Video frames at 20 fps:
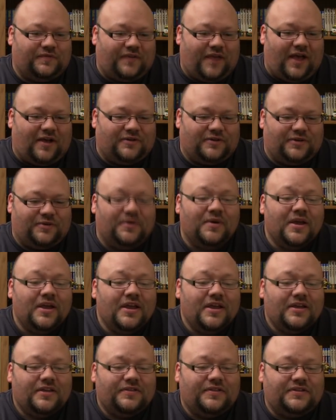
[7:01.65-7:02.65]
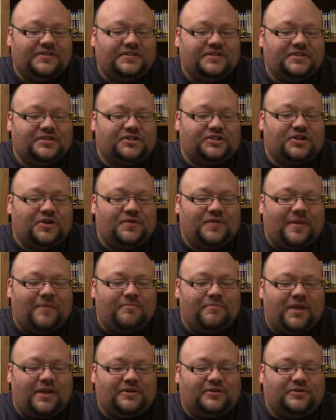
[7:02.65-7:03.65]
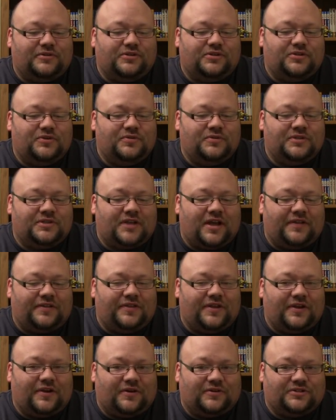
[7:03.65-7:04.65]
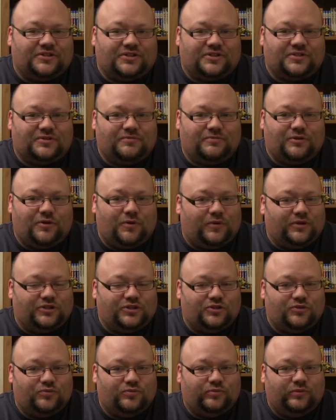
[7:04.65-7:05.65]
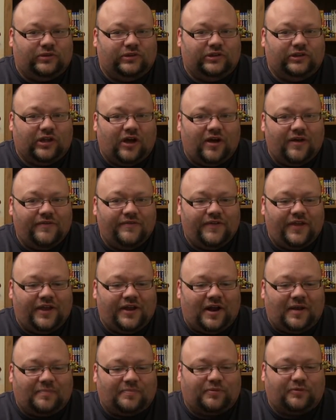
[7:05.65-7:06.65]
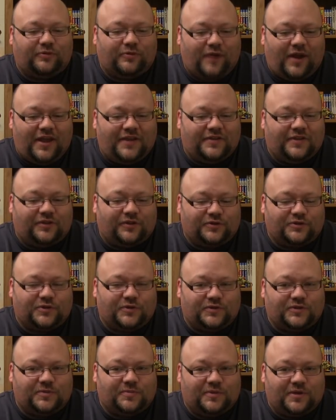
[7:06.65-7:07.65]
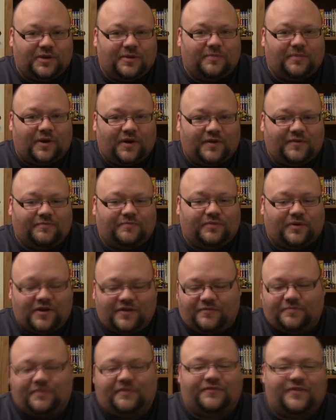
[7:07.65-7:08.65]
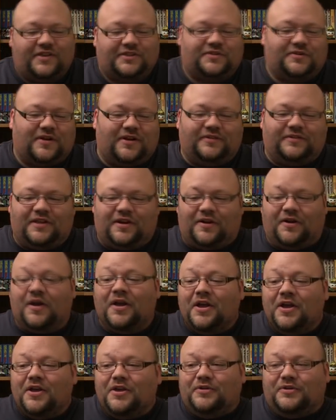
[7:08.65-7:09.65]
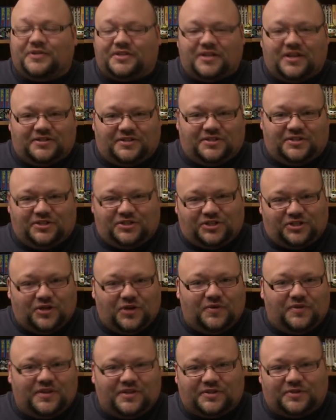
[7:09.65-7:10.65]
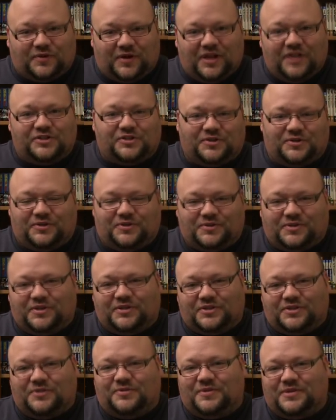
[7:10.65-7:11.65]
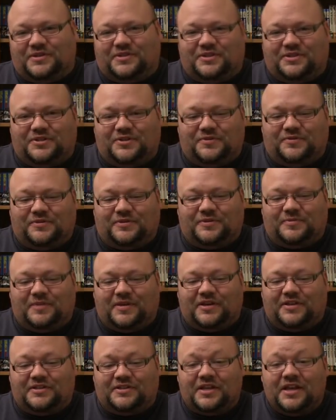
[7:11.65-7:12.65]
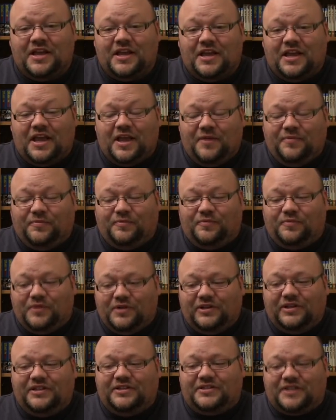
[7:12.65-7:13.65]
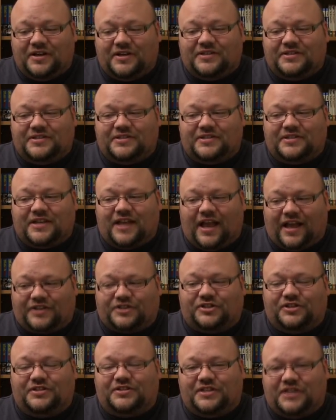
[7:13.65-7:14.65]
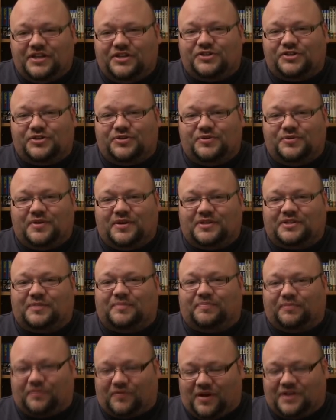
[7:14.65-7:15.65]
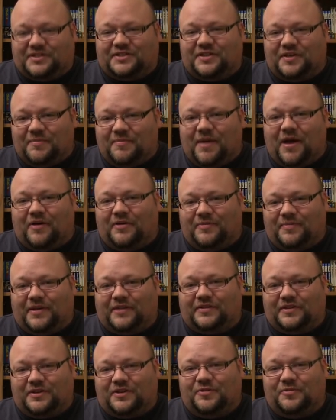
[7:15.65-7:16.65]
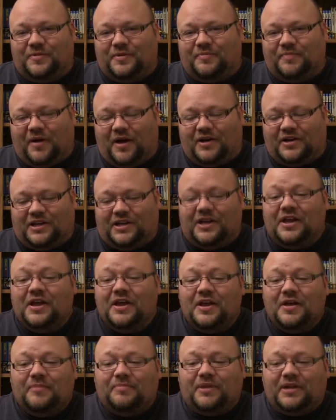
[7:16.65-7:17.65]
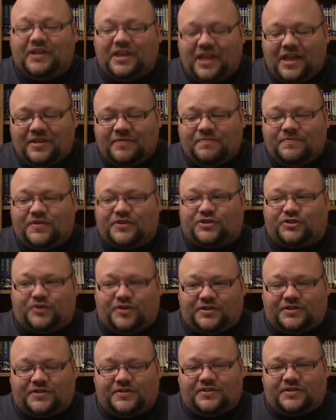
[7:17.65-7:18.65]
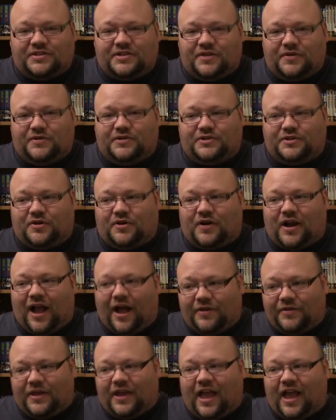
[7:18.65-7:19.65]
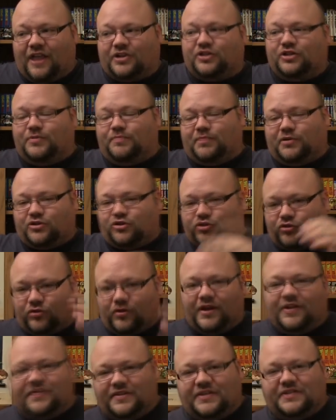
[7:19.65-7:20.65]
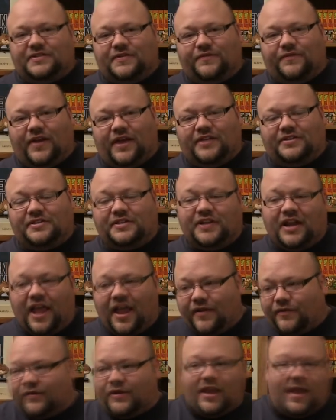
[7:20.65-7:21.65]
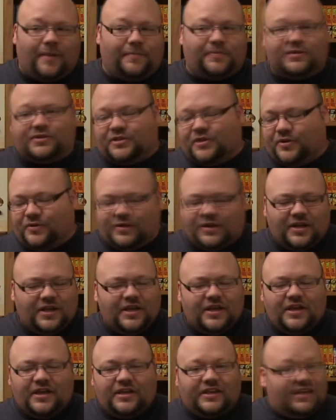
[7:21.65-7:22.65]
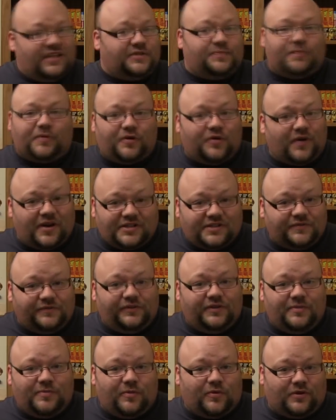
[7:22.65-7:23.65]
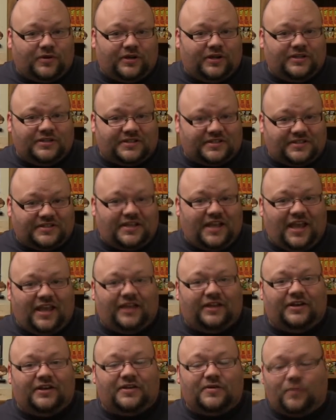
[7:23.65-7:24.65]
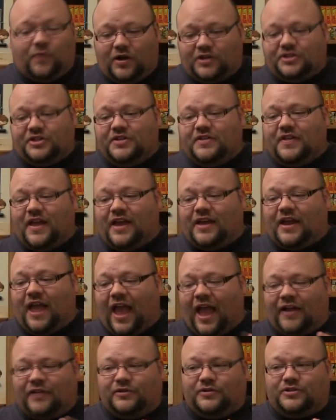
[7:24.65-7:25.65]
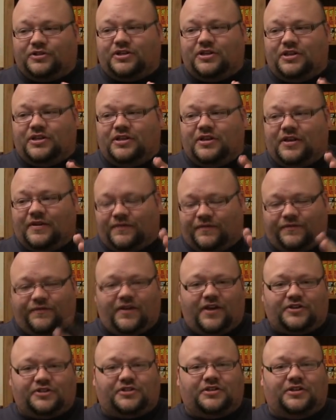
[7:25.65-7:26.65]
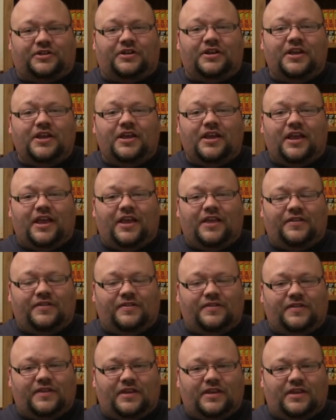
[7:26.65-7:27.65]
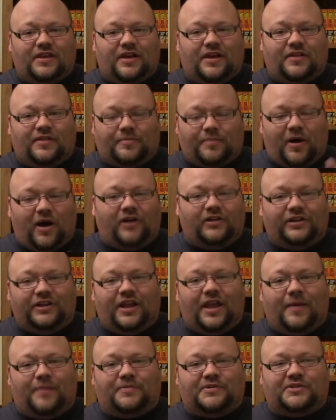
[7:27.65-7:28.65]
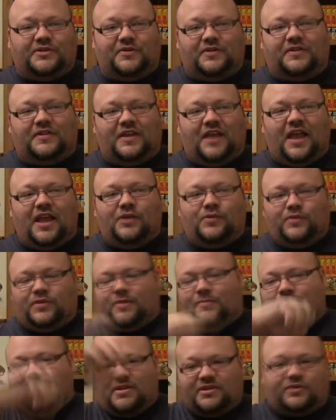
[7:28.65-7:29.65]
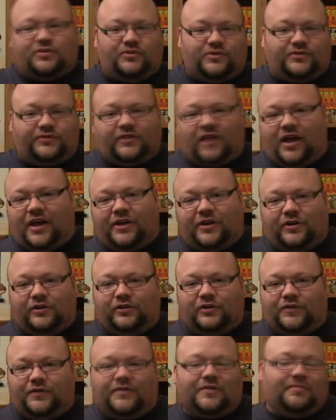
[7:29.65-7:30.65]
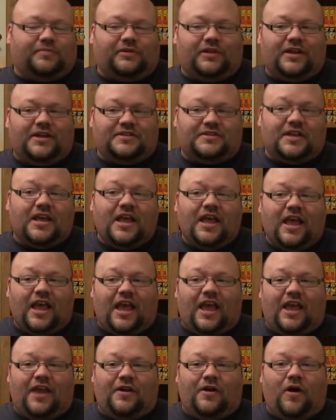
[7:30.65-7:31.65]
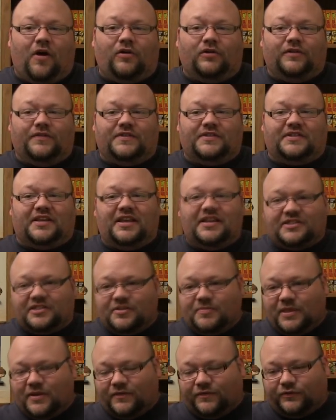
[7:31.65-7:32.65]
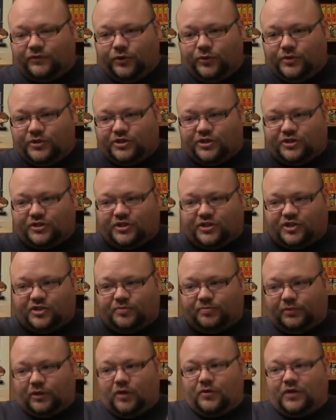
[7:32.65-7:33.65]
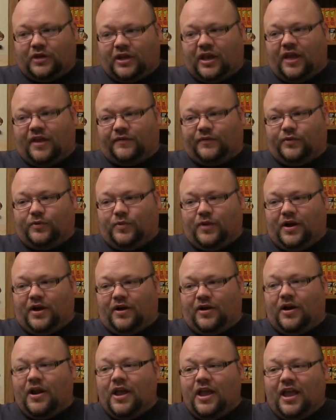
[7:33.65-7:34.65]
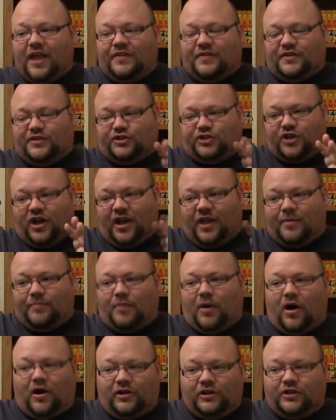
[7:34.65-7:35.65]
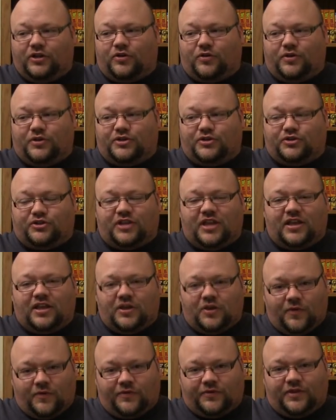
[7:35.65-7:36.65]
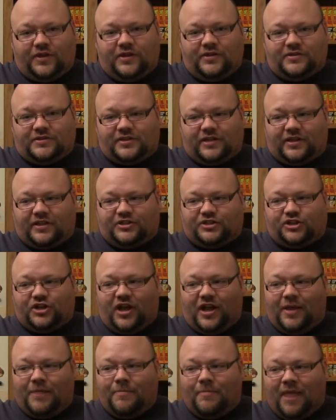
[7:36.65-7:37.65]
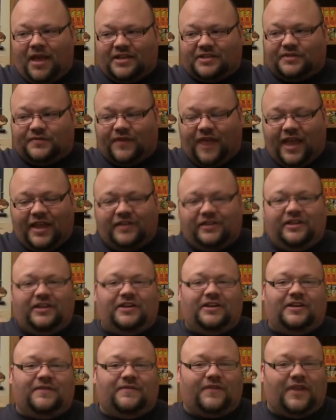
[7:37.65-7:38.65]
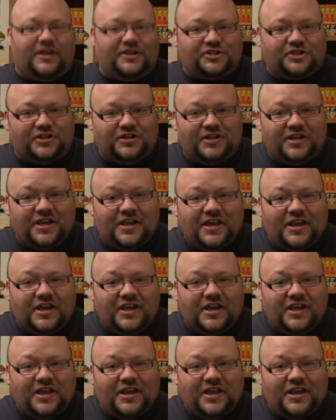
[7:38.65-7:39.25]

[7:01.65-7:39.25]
value. This is a show that medical students, I think, are just going to love, and I pray that there's going to be a very brave professor out there who decides to show this or introduce it to his students, because it really does actually teach you a surprising amount about the human body. But again, the strengths of the series are how they actually portray these events, and every episode gets progressively more insane. Watching that allergy infection in the pollen episode at the end, with the missiles flying all over the place, and all of this histamine fluid just exploding everywhere, and these giant pollen creatures taking over things like a giant massive alien invasion,